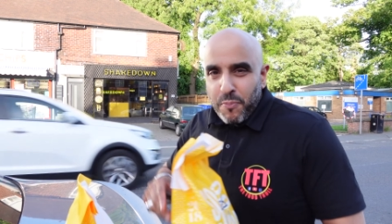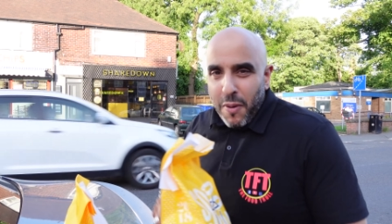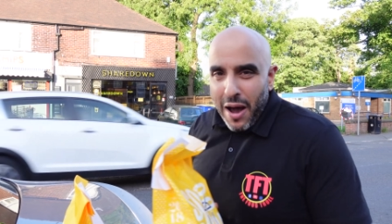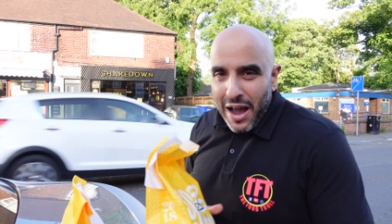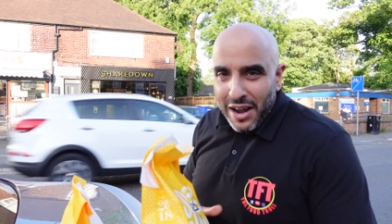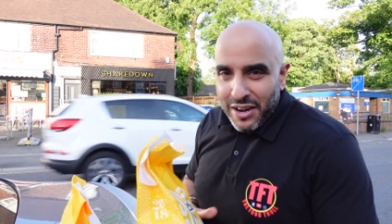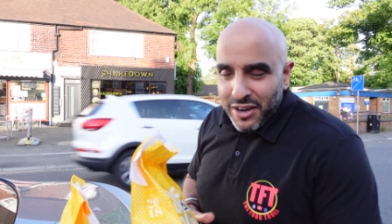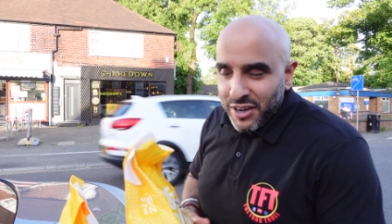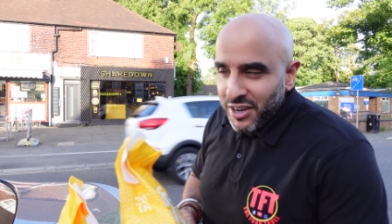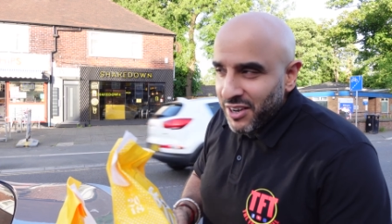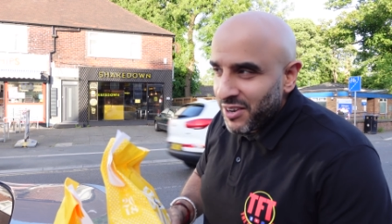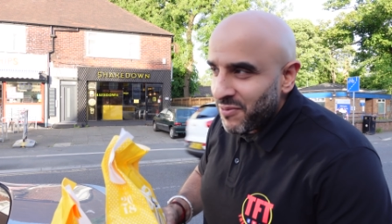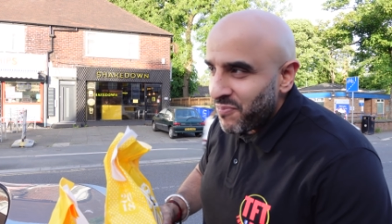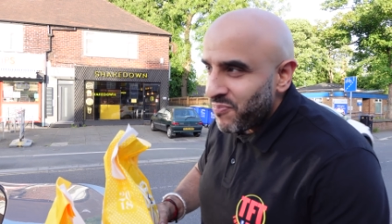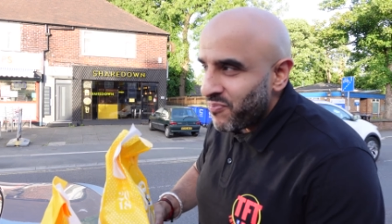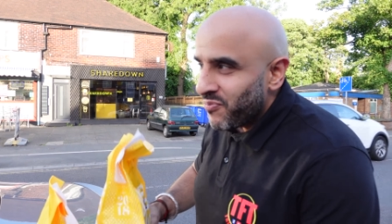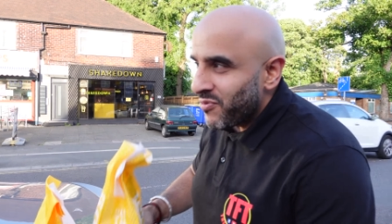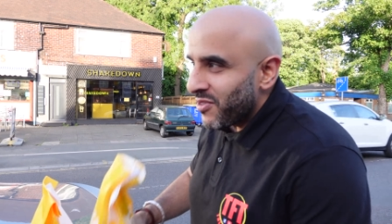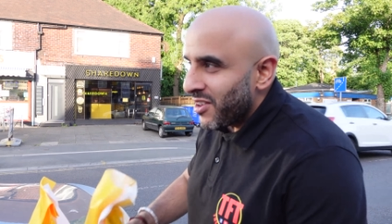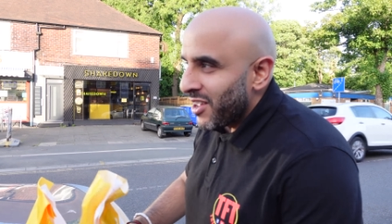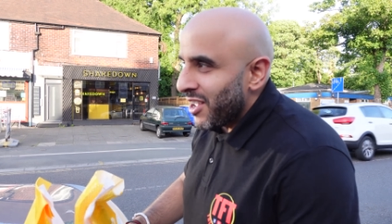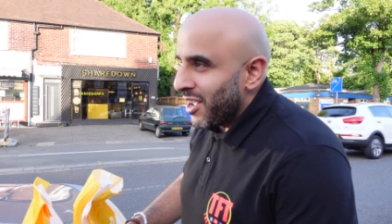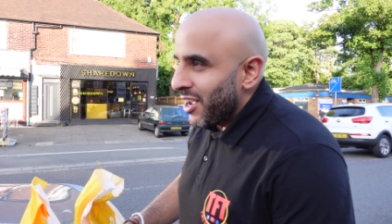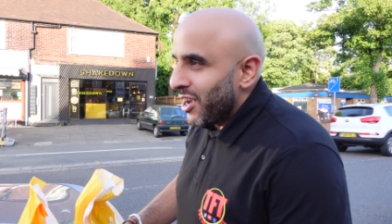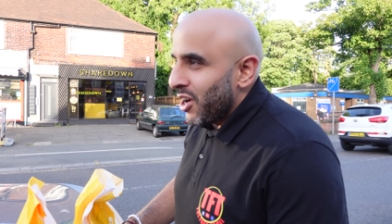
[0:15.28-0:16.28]

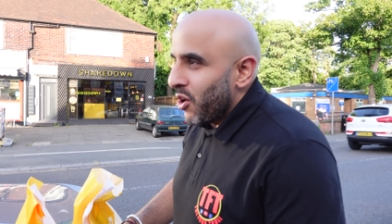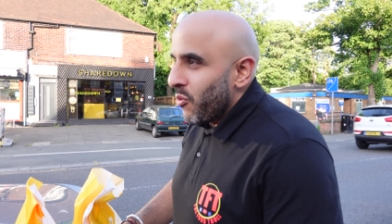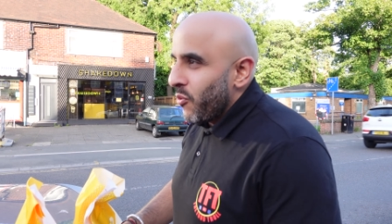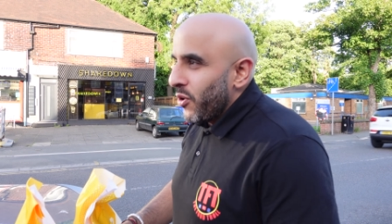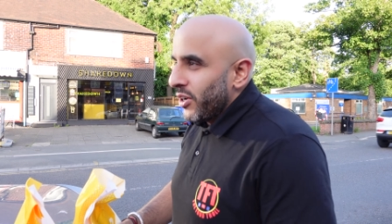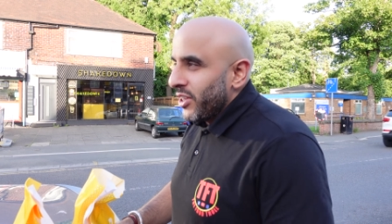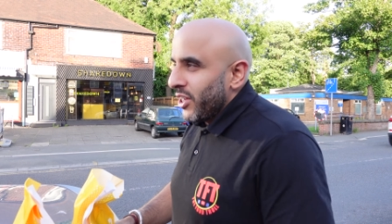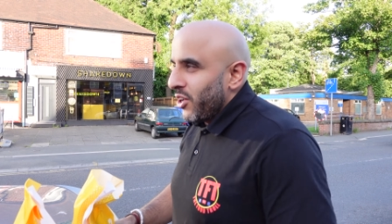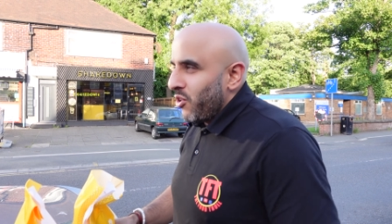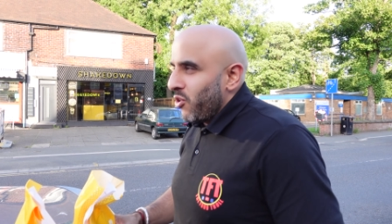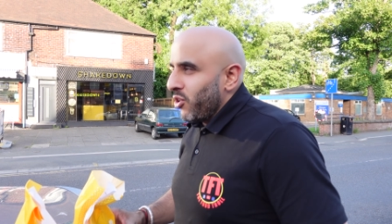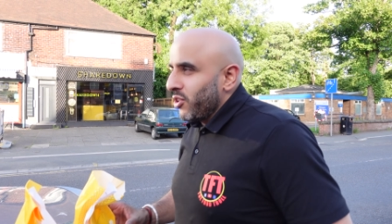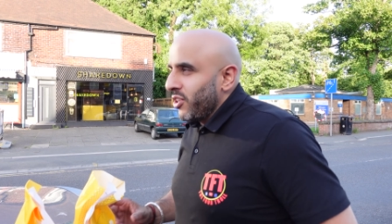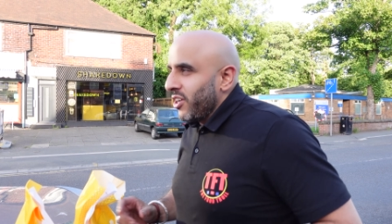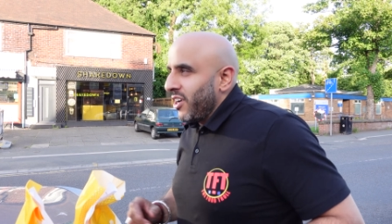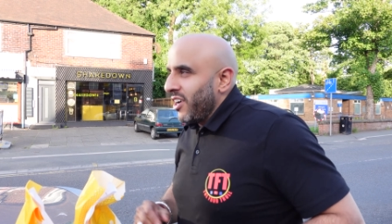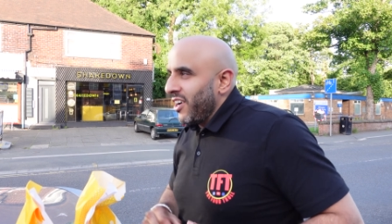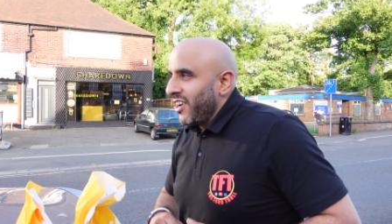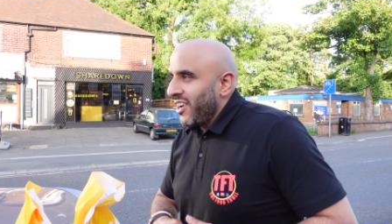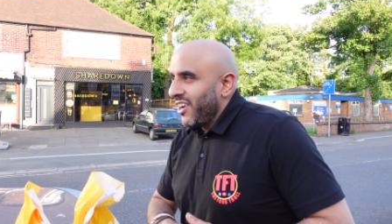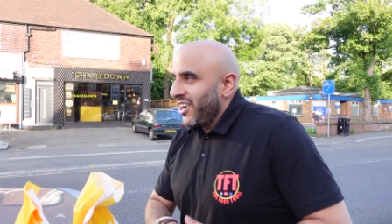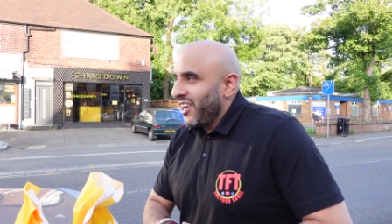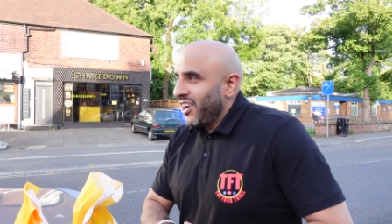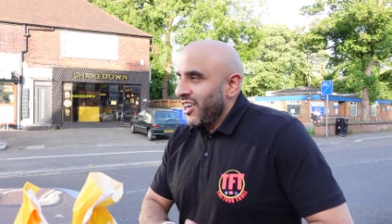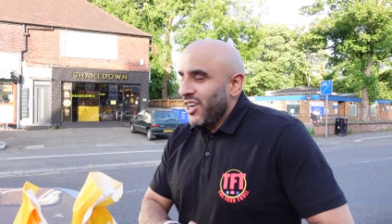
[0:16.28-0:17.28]
back with another
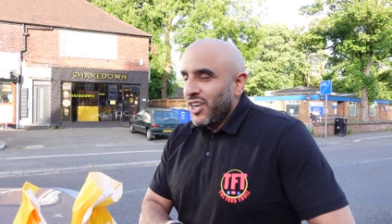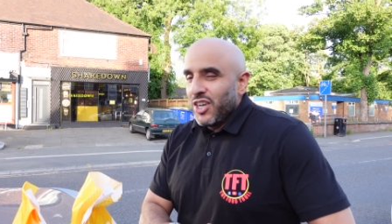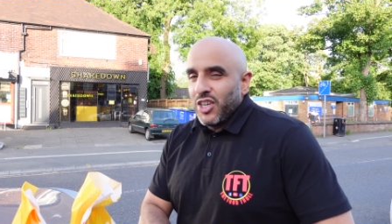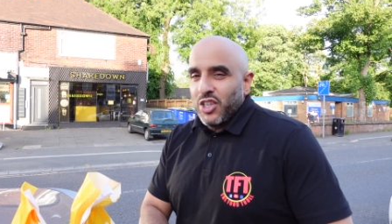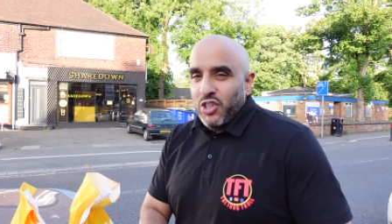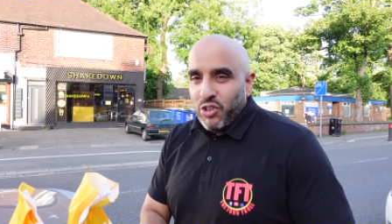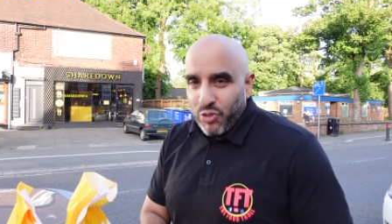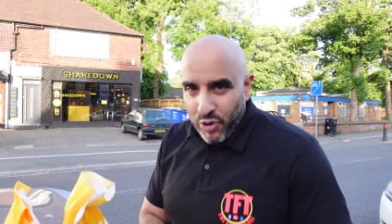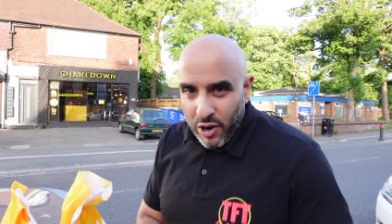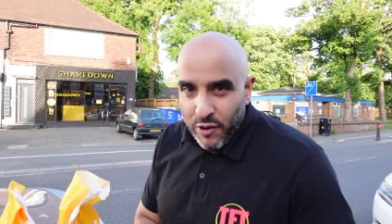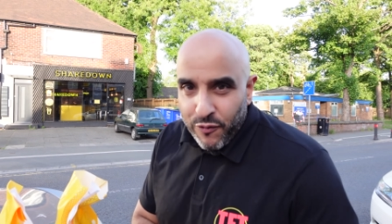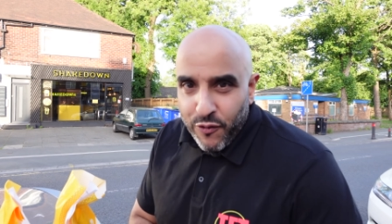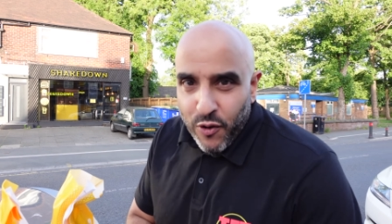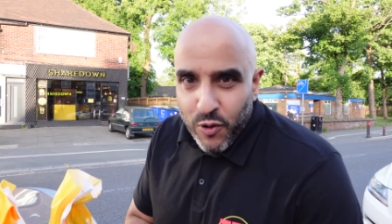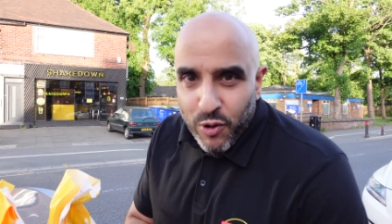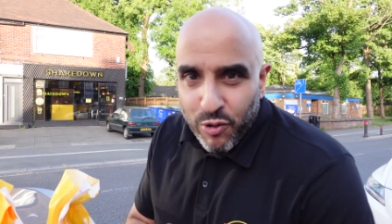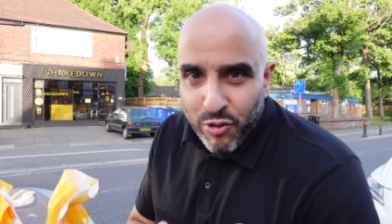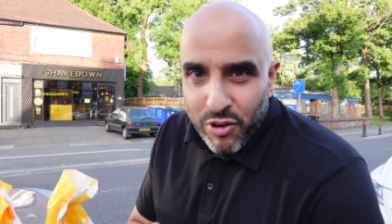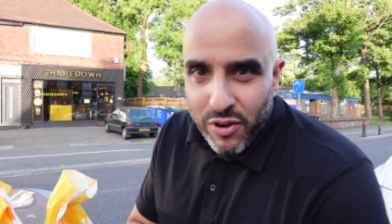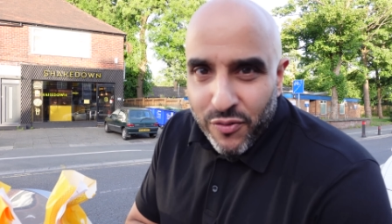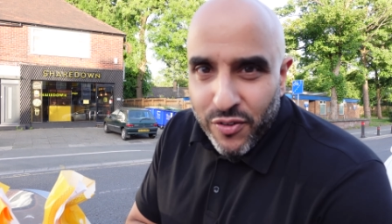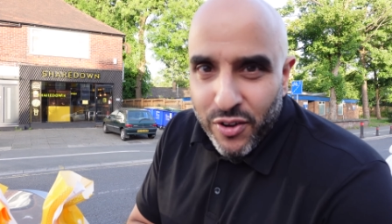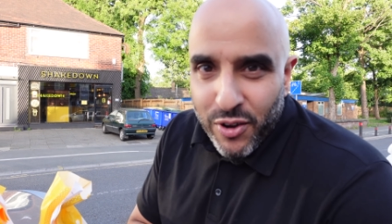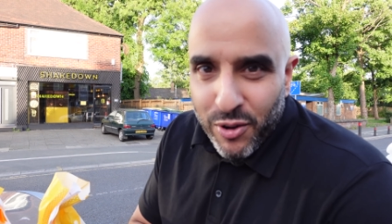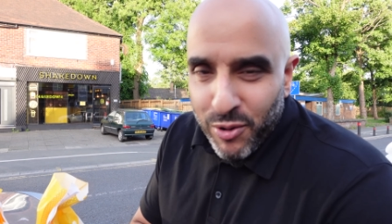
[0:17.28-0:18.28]
street food
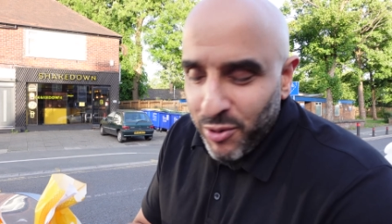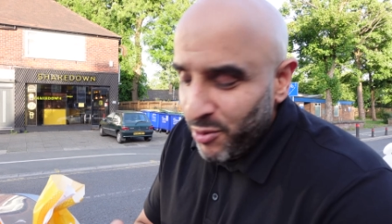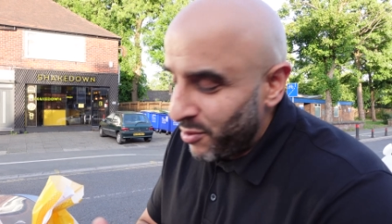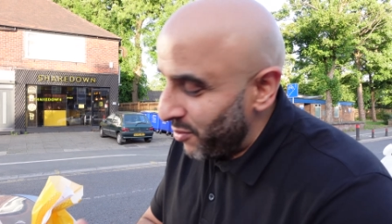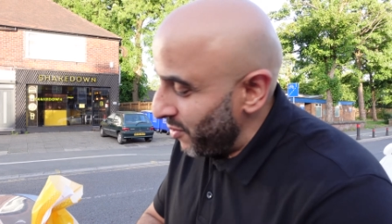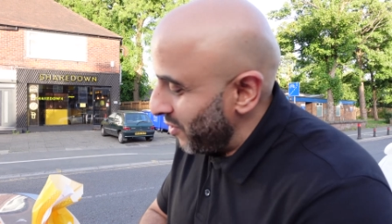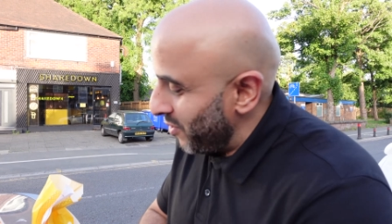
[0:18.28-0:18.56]
review.